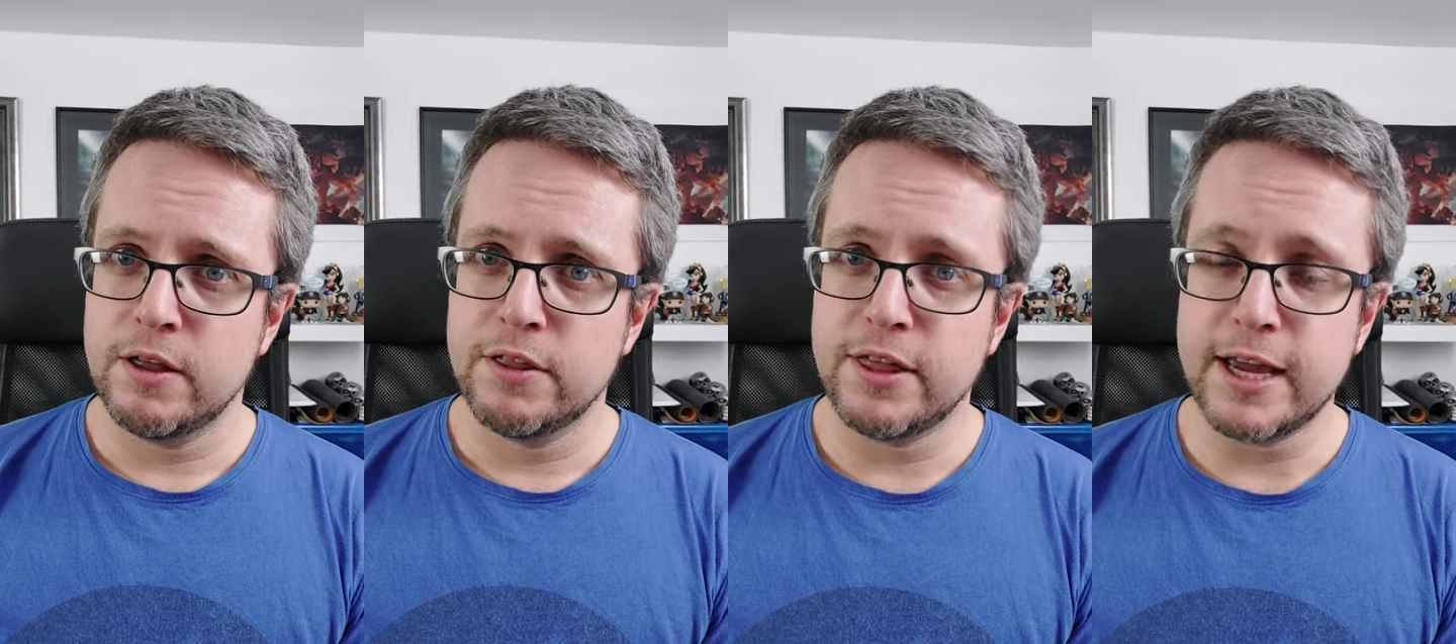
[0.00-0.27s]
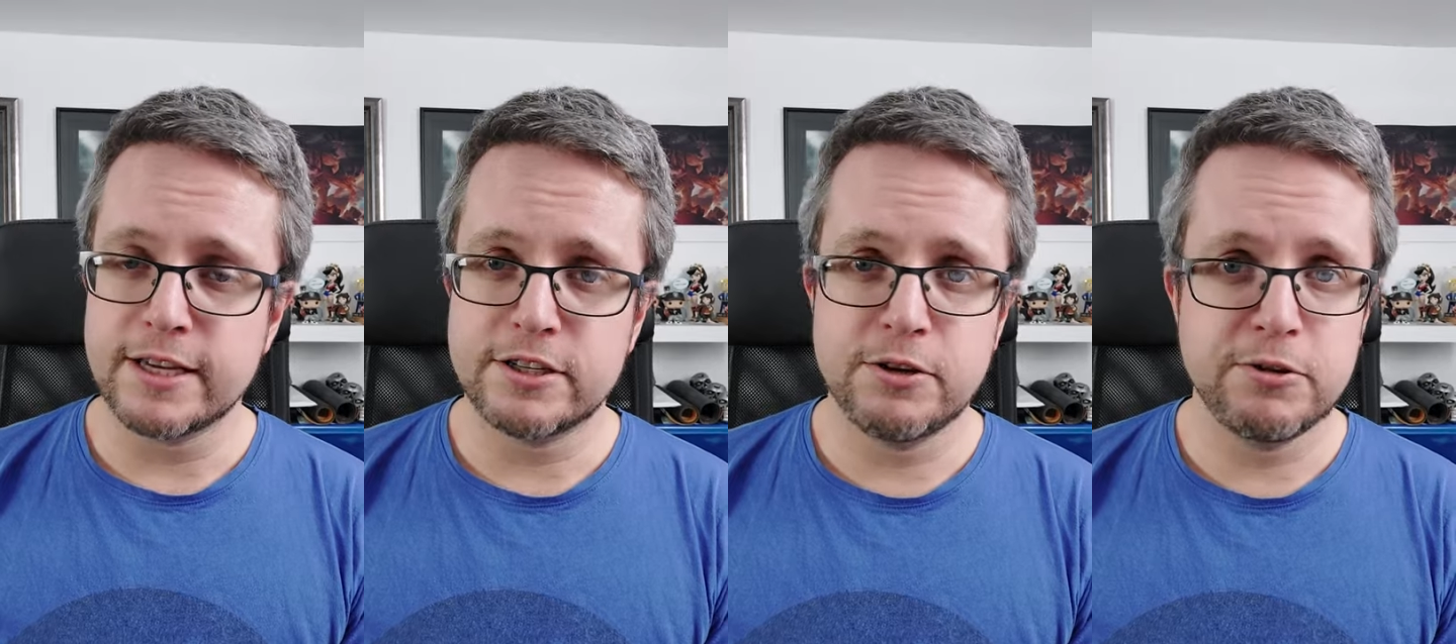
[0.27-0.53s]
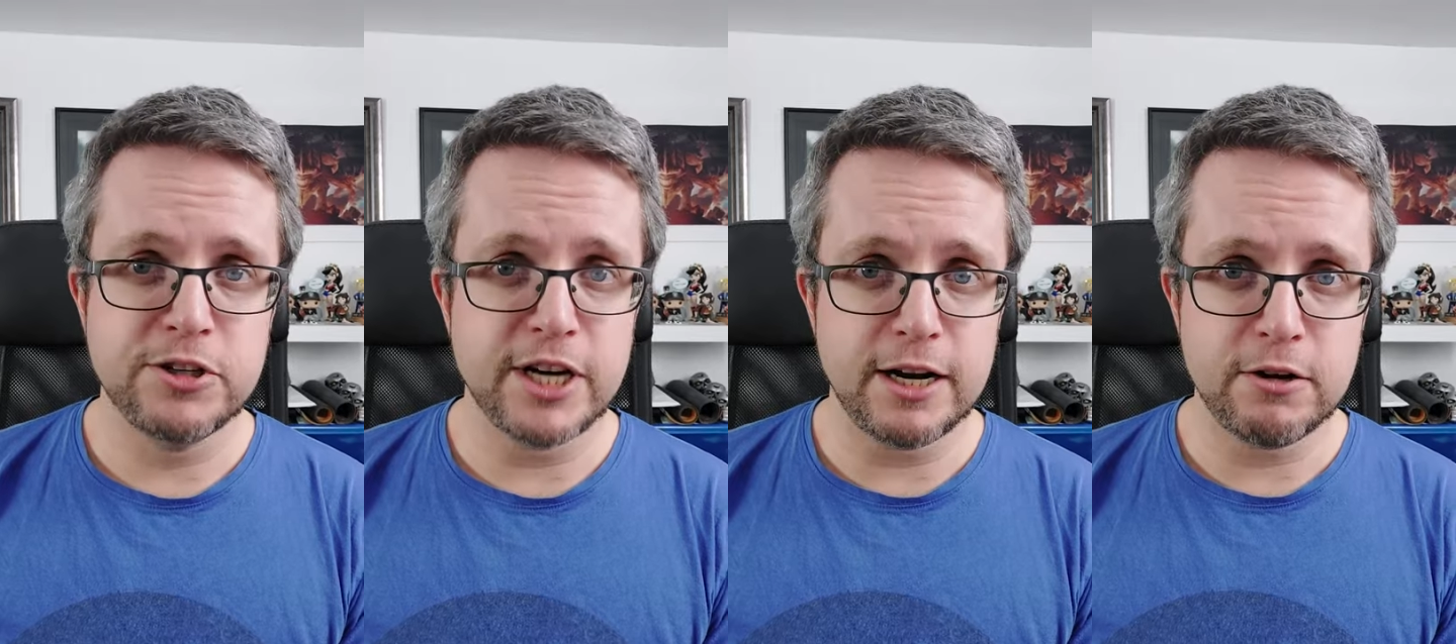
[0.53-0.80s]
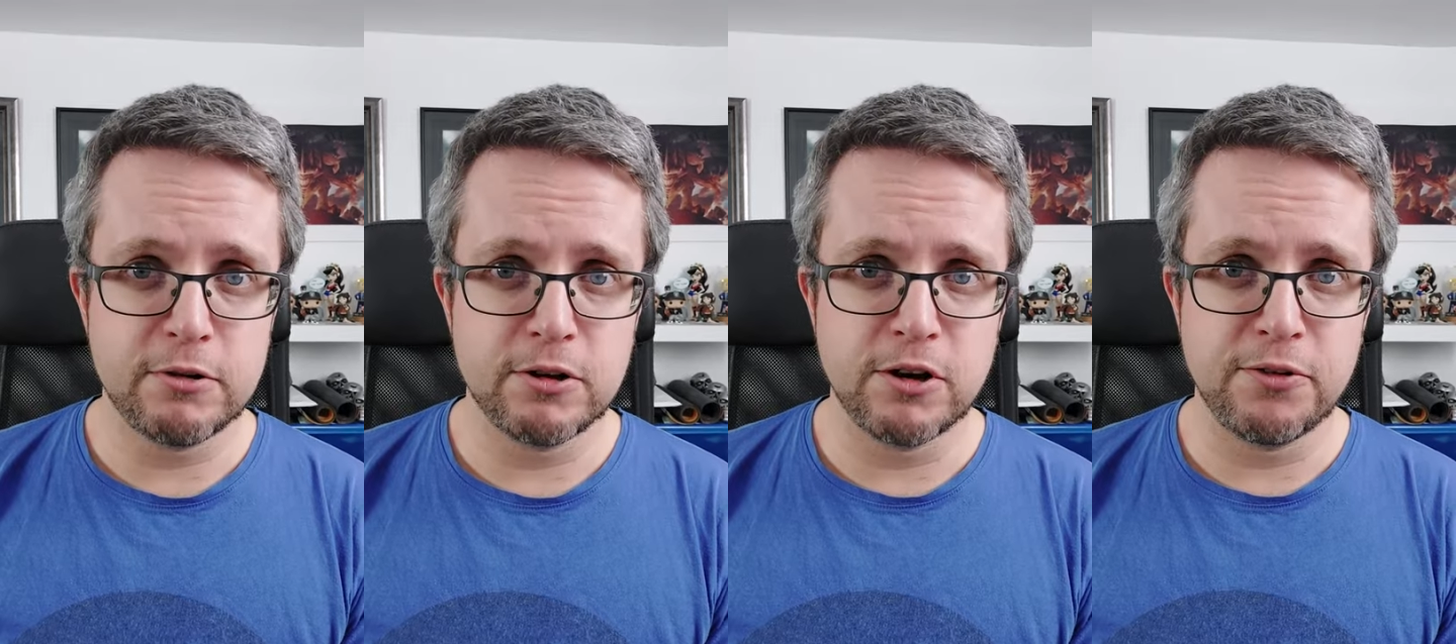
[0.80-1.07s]
Thanks to
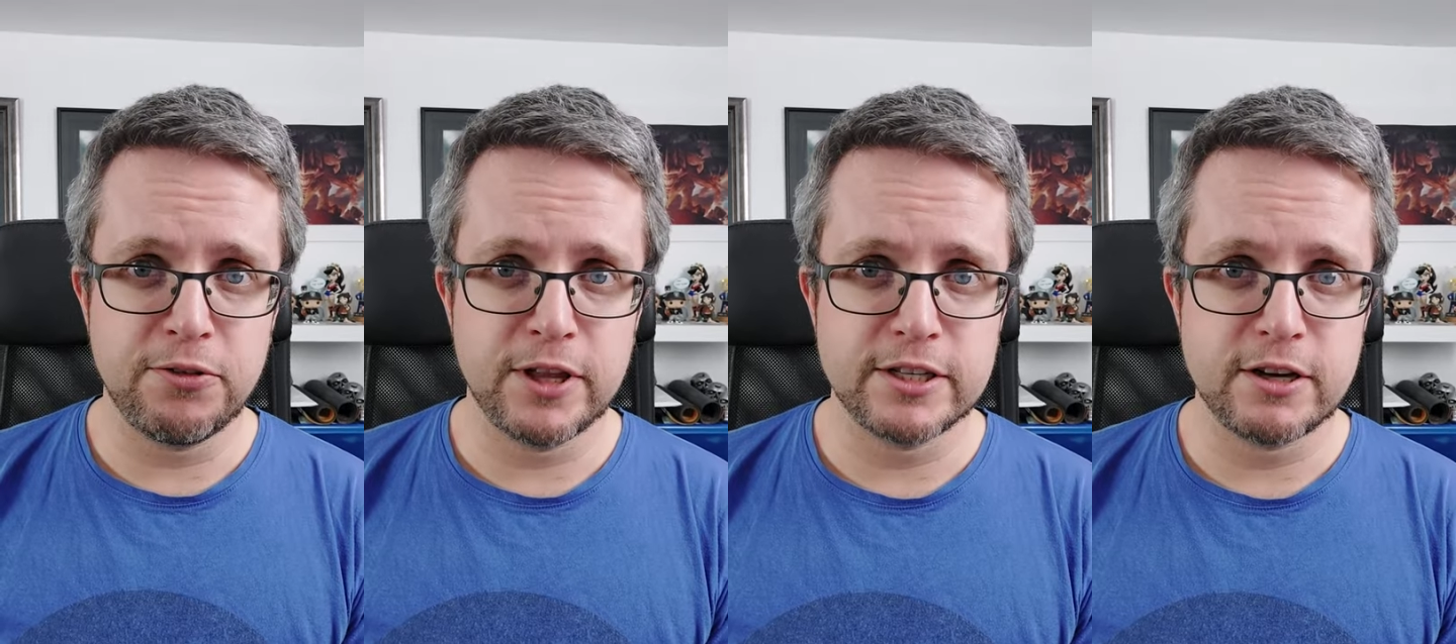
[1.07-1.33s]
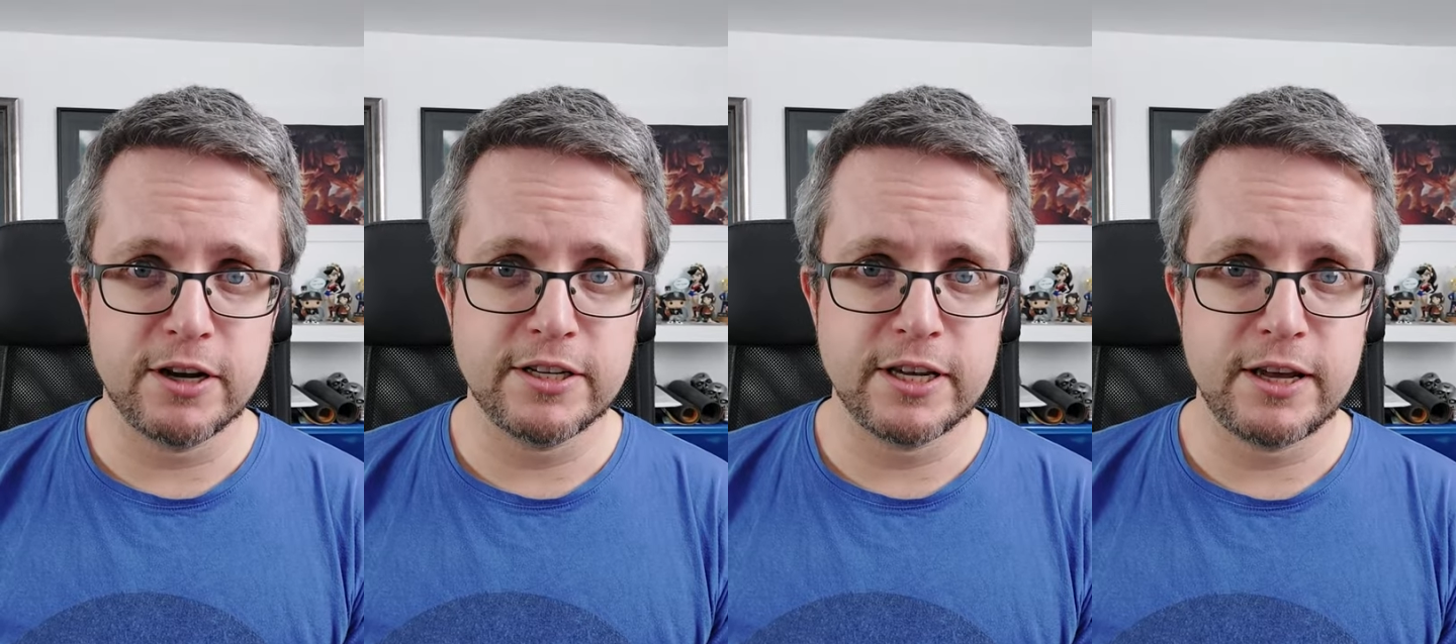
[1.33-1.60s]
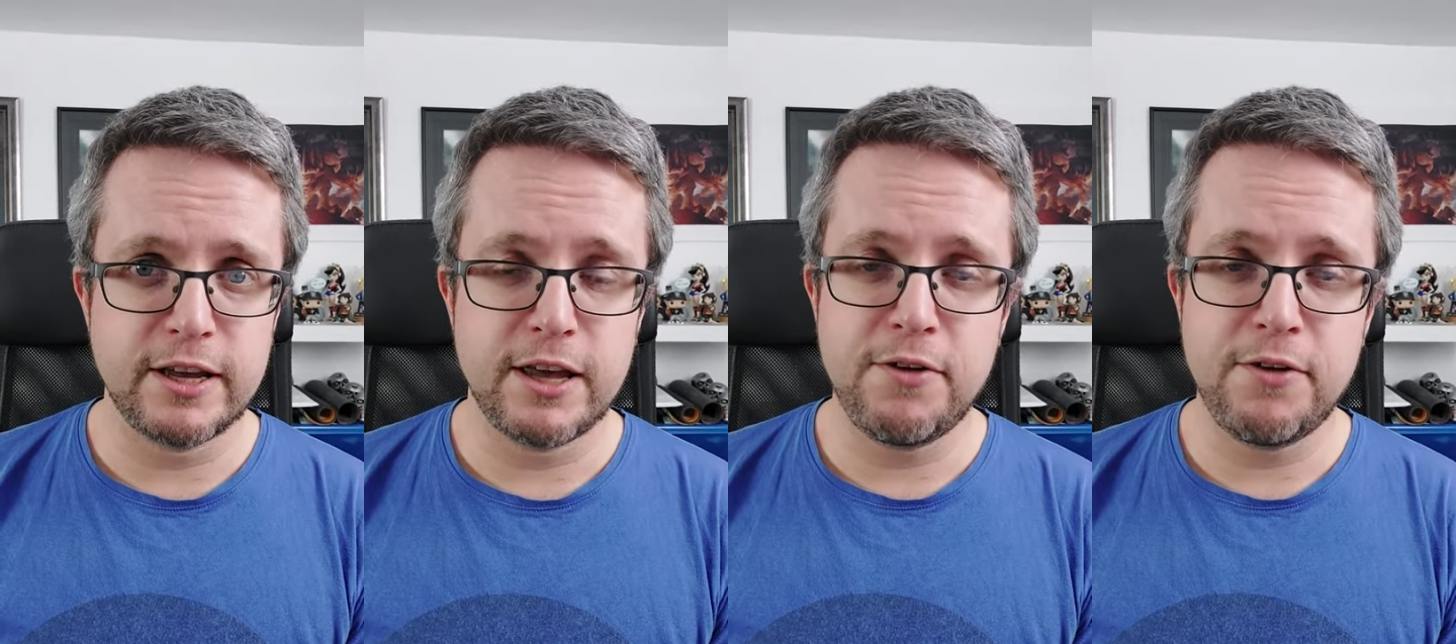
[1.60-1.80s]
Jackal Girl for this idea.